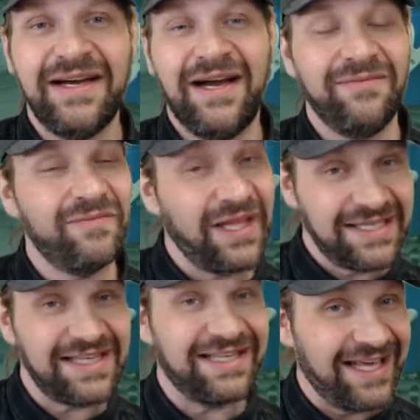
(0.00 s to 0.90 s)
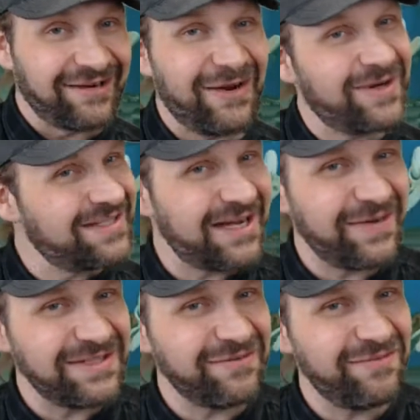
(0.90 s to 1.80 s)
Like I said, later on we're going to
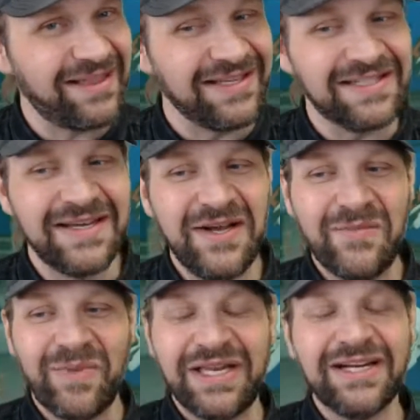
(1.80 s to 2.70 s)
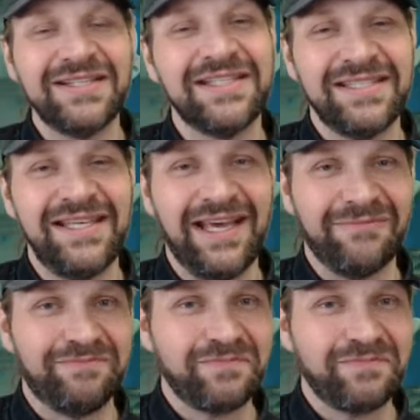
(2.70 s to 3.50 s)
talk about different methods. But here's the thing.